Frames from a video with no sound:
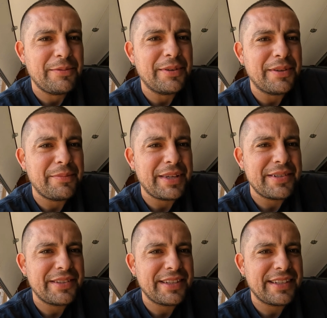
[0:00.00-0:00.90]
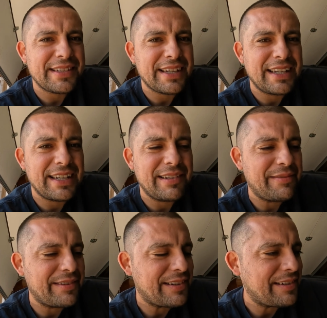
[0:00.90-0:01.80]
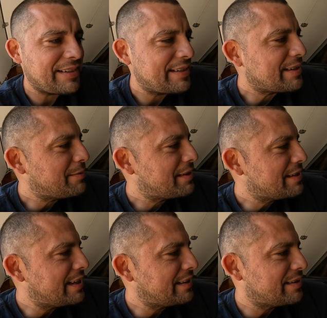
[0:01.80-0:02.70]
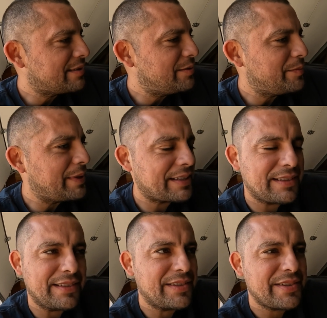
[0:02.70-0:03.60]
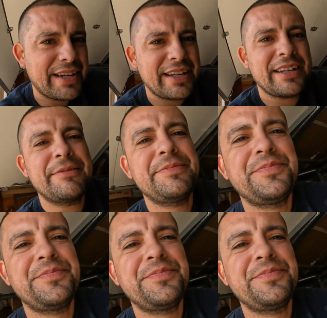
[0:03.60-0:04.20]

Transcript: one of the major things I got going on is I want to take this coupe back to the track,